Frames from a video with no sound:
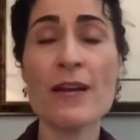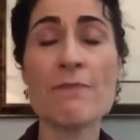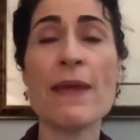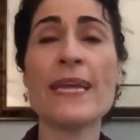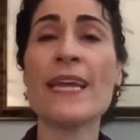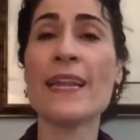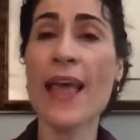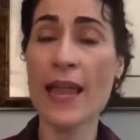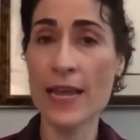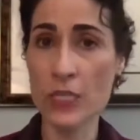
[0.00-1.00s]
Making
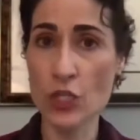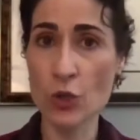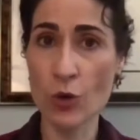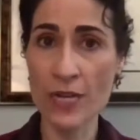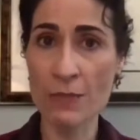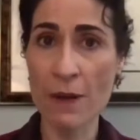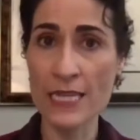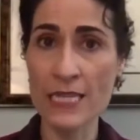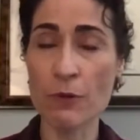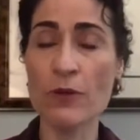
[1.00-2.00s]
that as short as
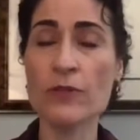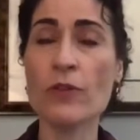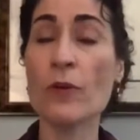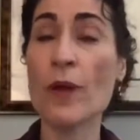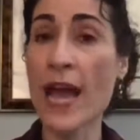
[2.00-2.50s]
possible so that you